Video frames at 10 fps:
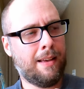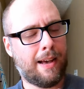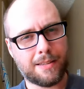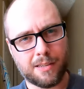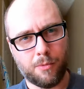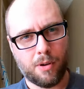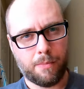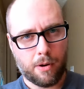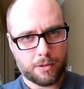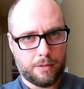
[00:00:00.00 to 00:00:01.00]
I somewhat
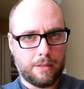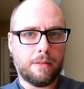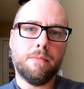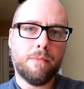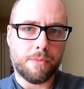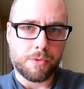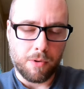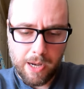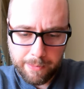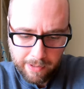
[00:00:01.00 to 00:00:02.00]
partially
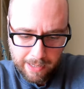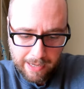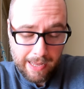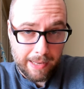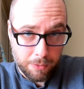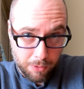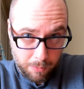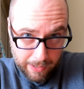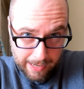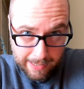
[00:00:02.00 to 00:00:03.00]
subscribe to that. I do it
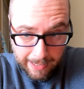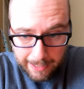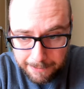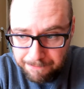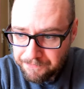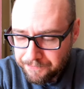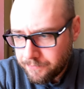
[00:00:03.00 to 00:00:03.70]
when I can.